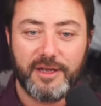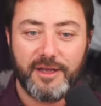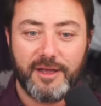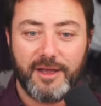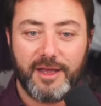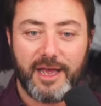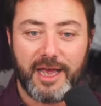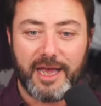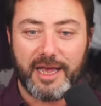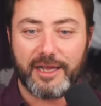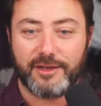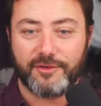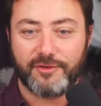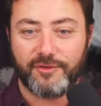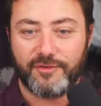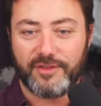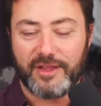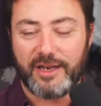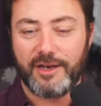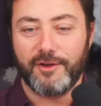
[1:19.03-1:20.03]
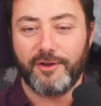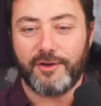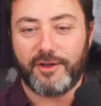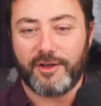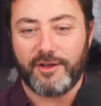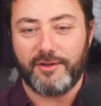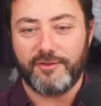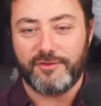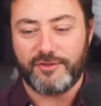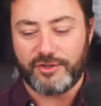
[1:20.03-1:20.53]
And they look
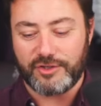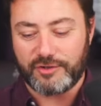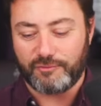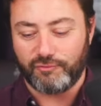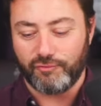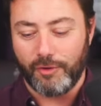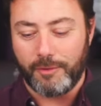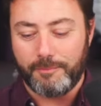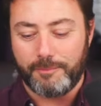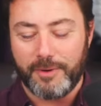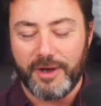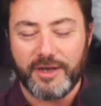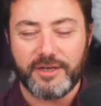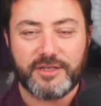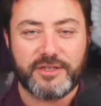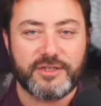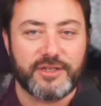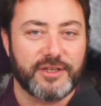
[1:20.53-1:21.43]
just robust.